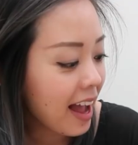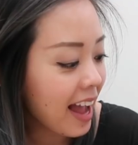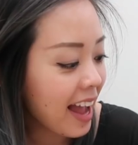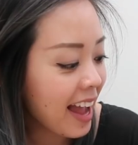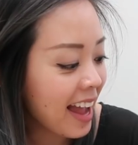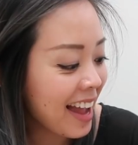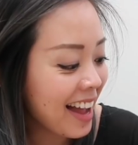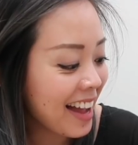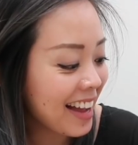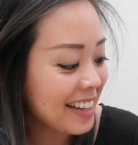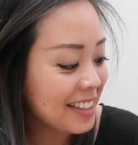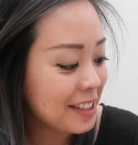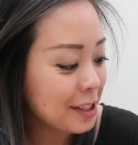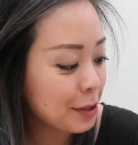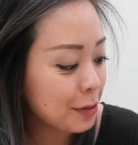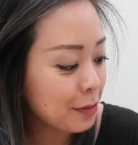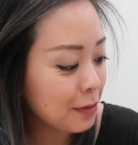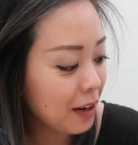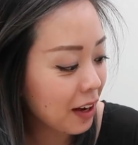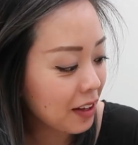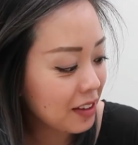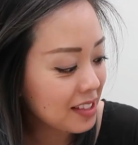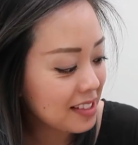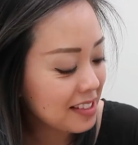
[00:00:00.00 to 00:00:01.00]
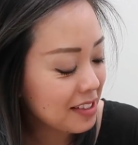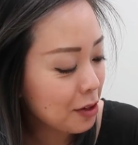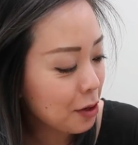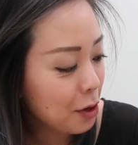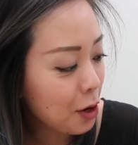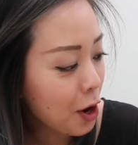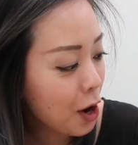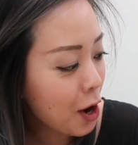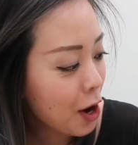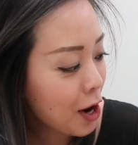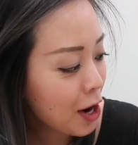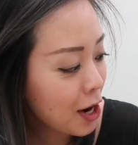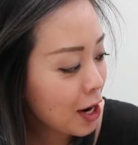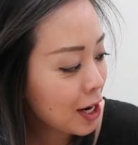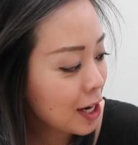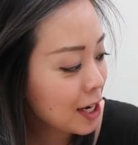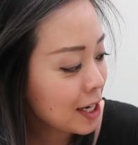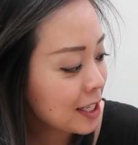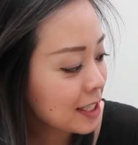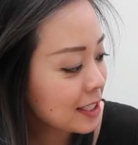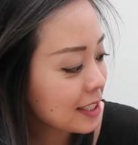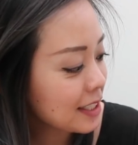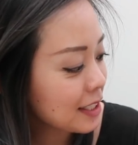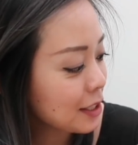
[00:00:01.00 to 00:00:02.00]
and you've got this little
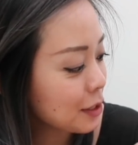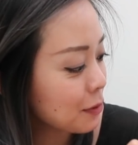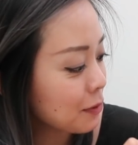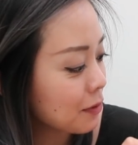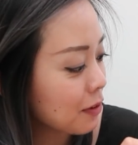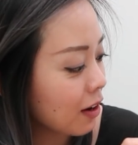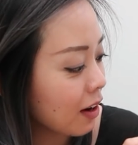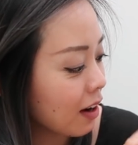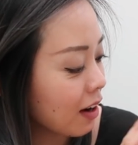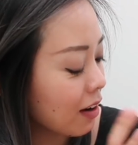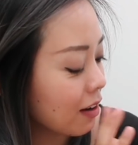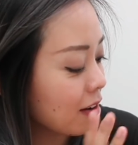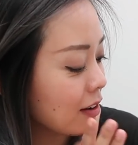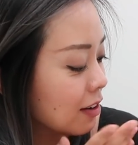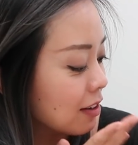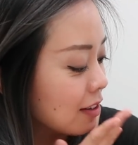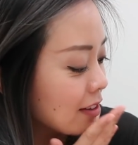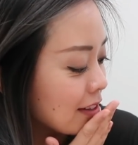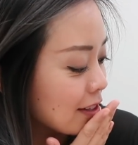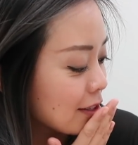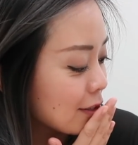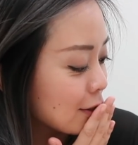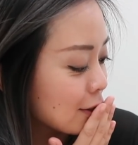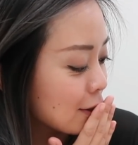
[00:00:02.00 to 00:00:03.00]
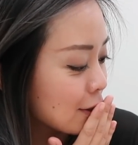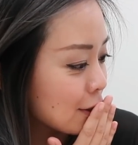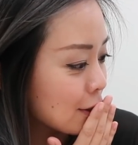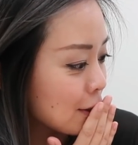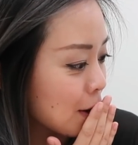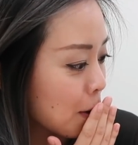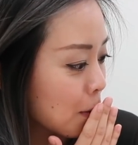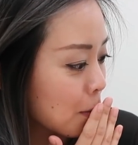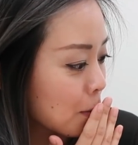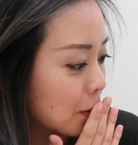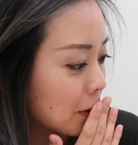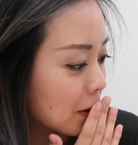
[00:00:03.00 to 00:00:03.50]
heart. You've got oh, they're just so